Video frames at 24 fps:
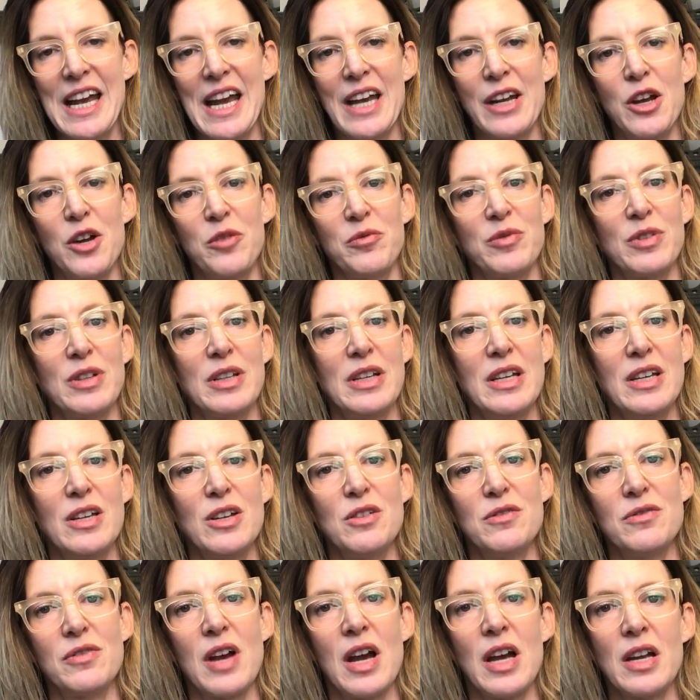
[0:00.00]
and hopefully
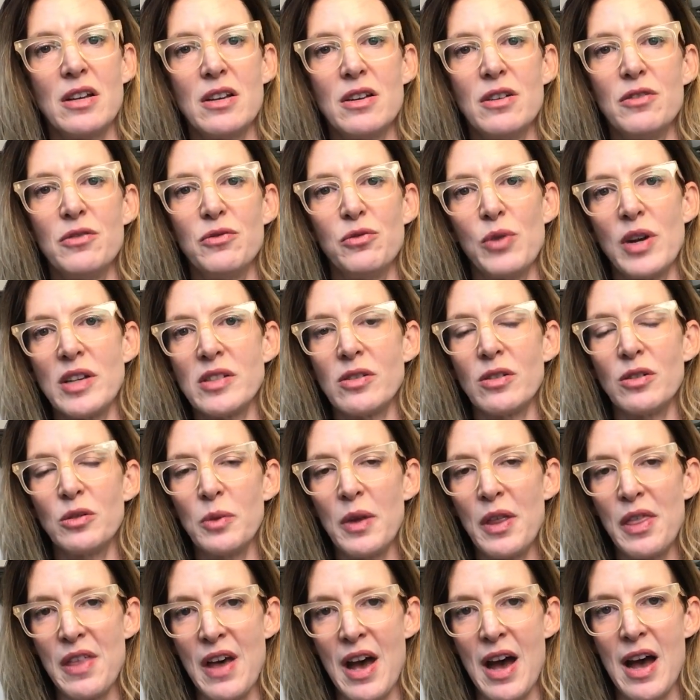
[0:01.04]
you've kind of wrestled
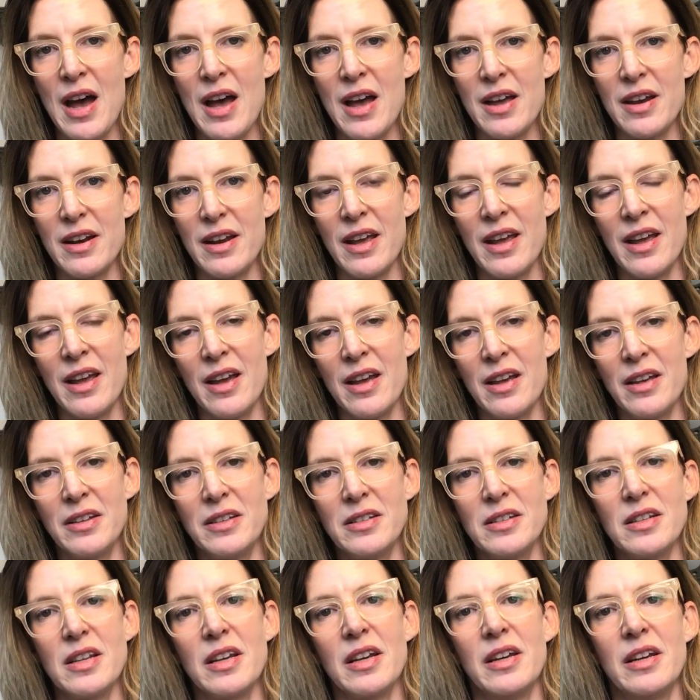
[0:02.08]
with that
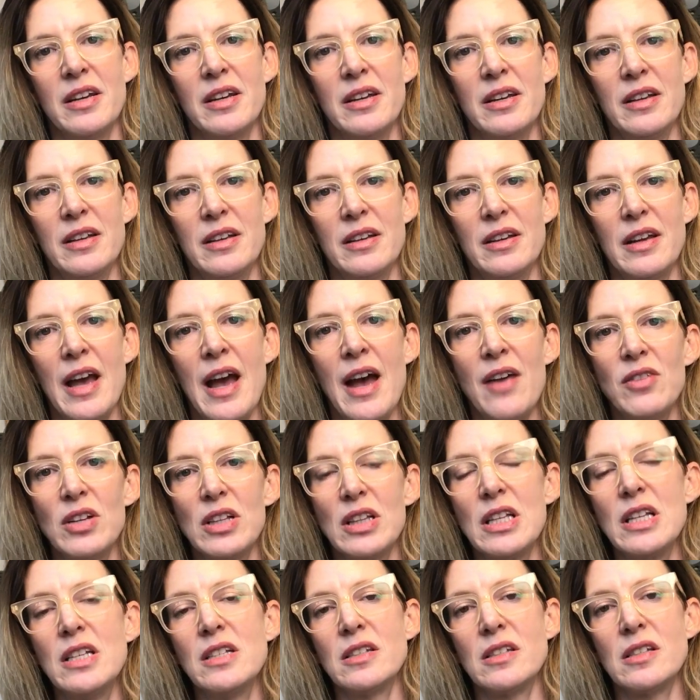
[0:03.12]
and have
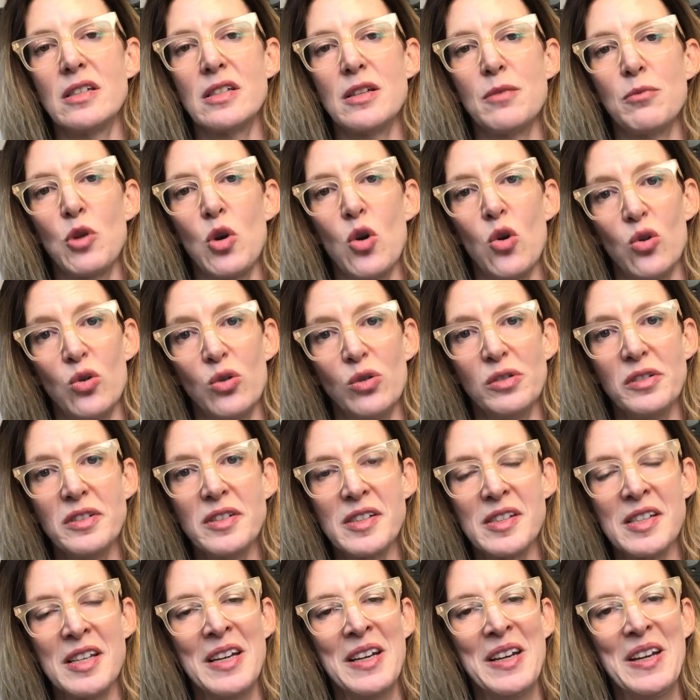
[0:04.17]
at least some
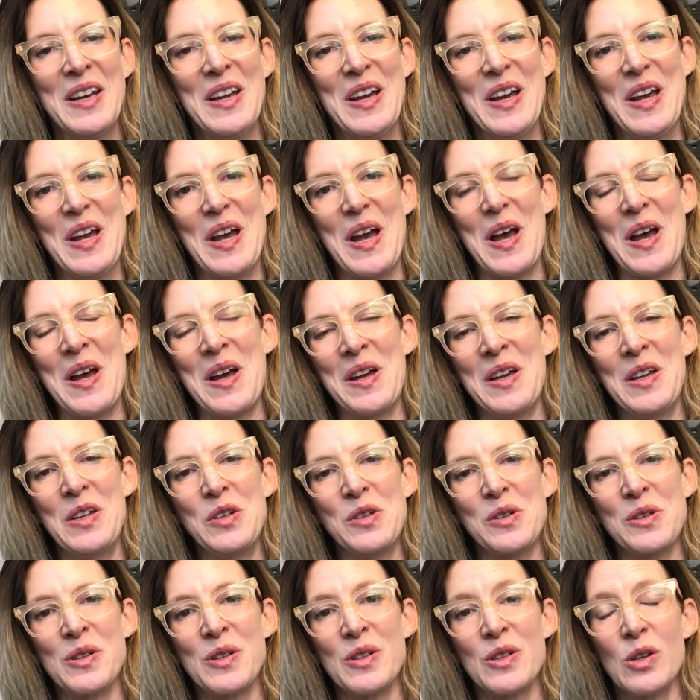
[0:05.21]
goals uh, in
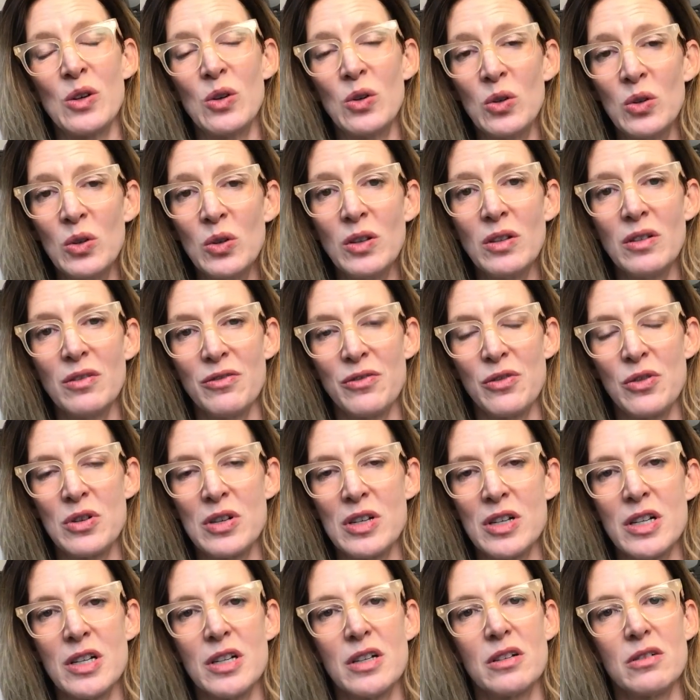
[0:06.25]
your soul
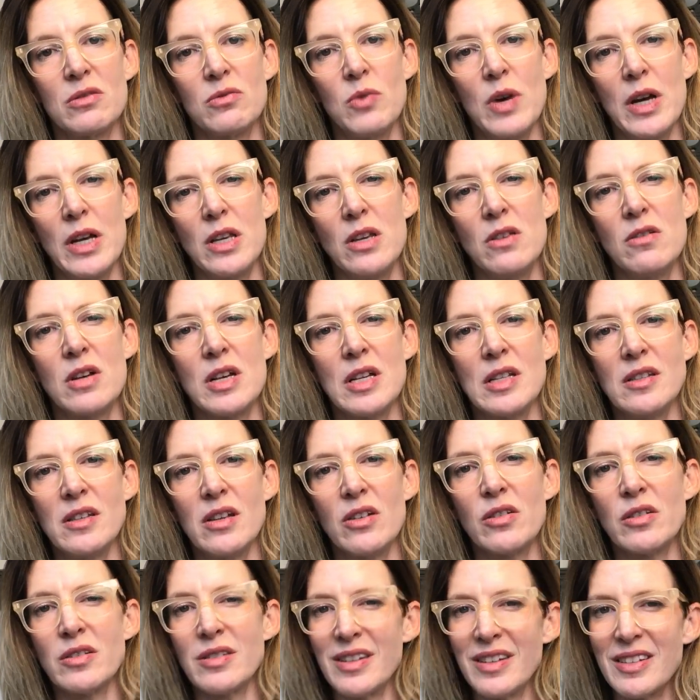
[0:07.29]
for what you
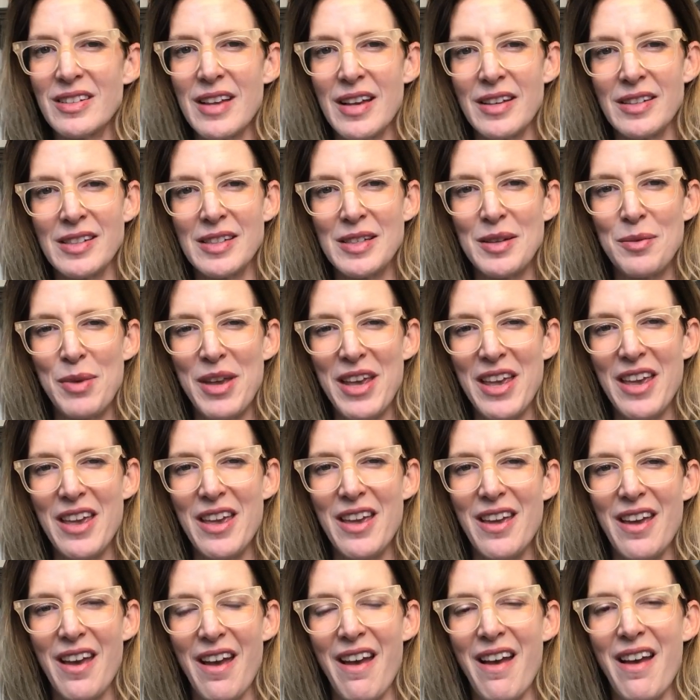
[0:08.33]
consider success to
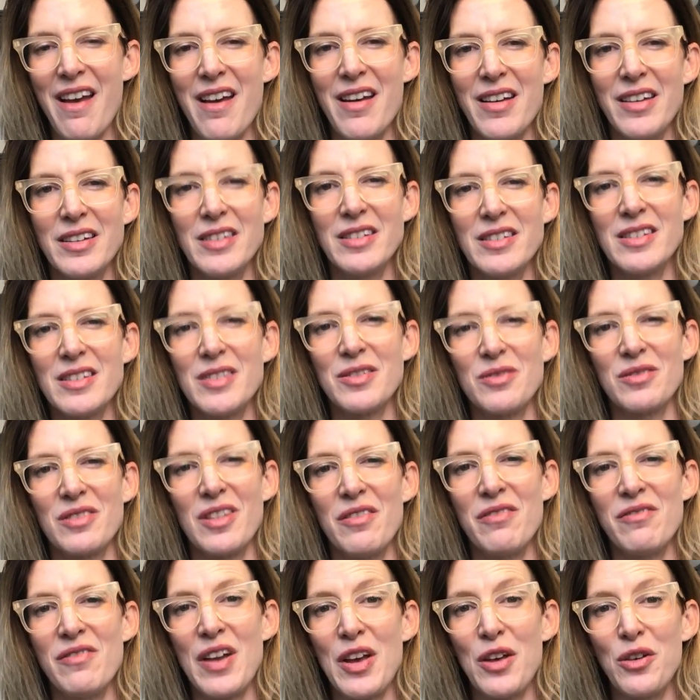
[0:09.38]
be and
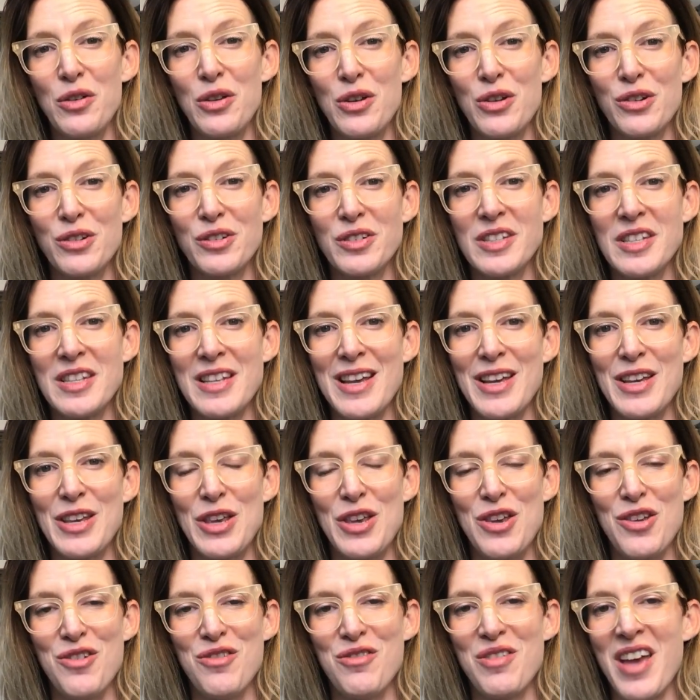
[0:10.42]
the failures that
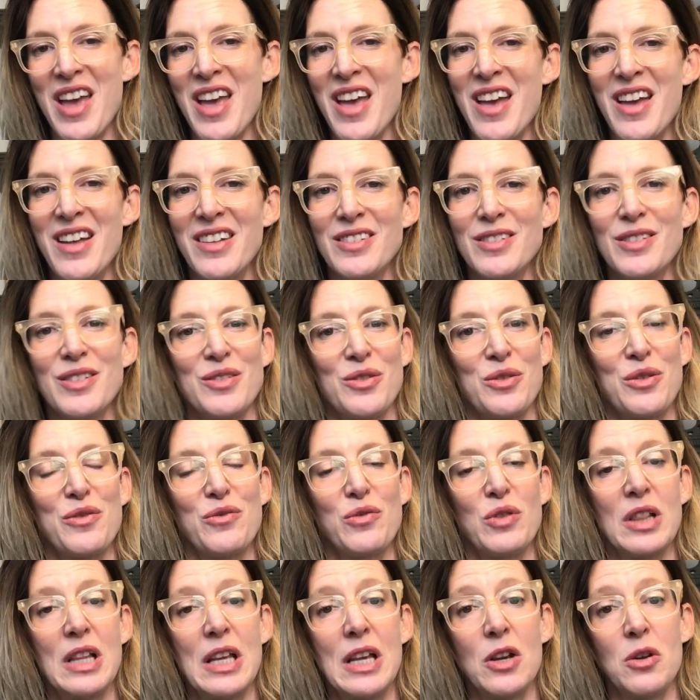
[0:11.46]
you can sort of
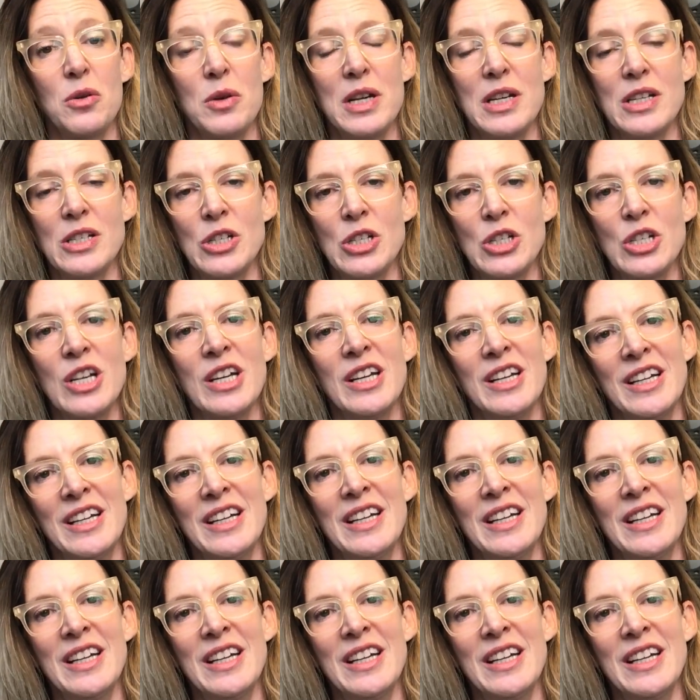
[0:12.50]
relinquish